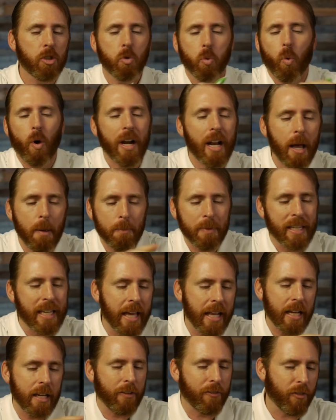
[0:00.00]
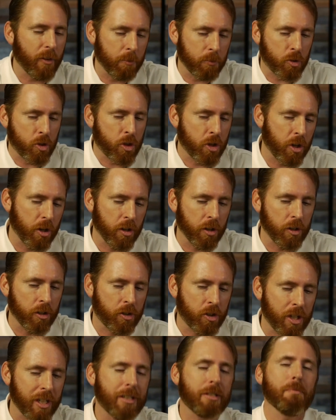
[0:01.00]
what I'm getting from
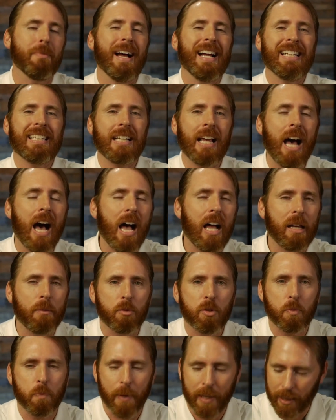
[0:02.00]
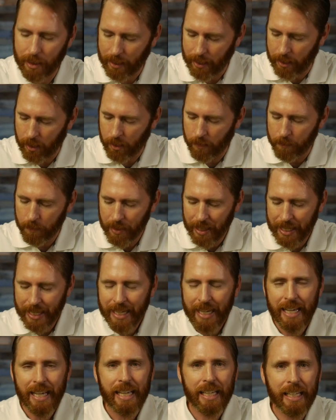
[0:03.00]
church, is my time spent there,
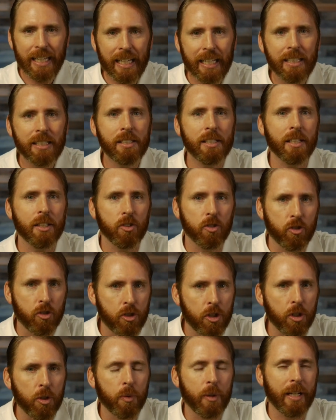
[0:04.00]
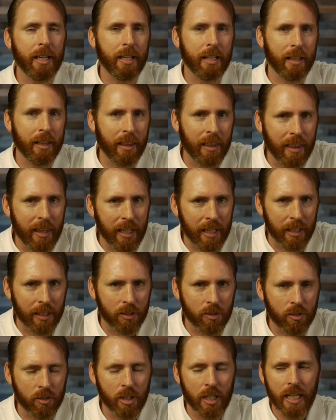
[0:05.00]
is it doing
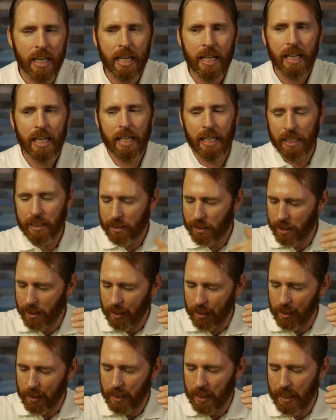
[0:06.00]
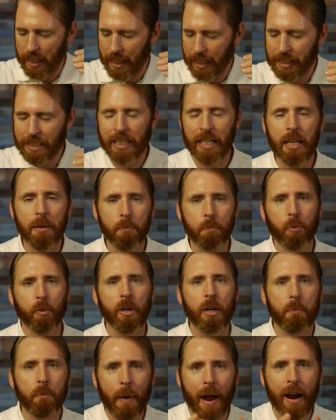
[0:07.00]
this? Is it
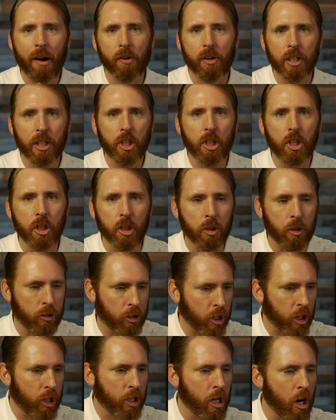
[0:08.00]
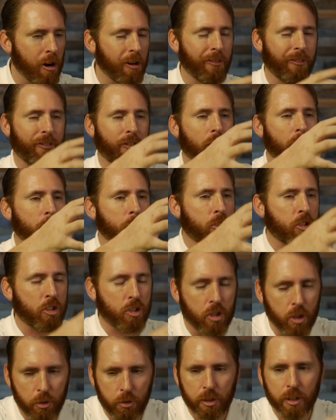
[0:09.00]
preparing you to go from
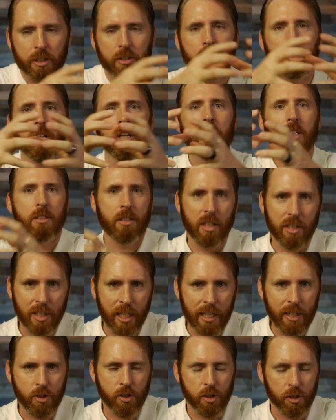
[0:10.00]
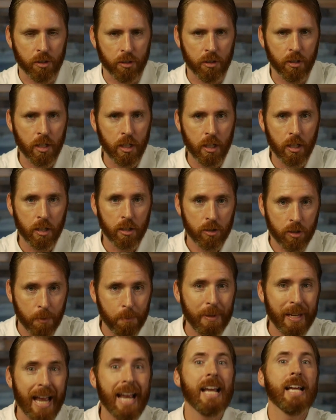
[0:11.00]
student to teacher,
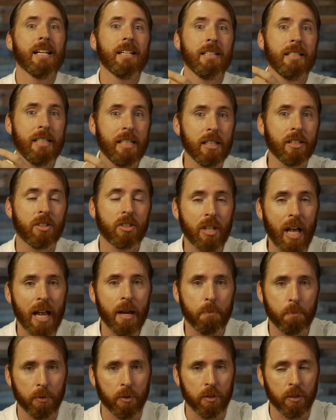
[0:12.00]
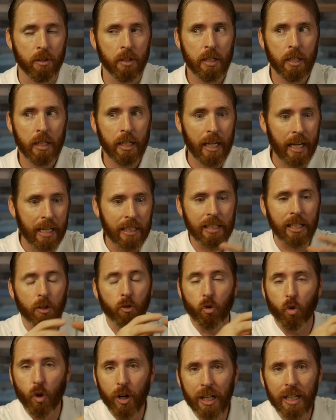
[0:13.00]
to be a disciple? Is it
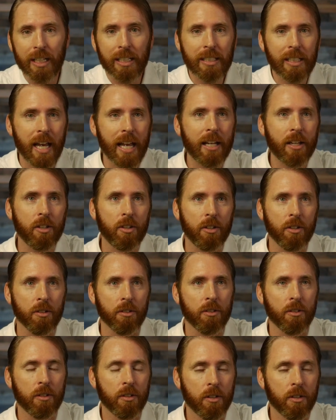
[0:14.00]
really taking you?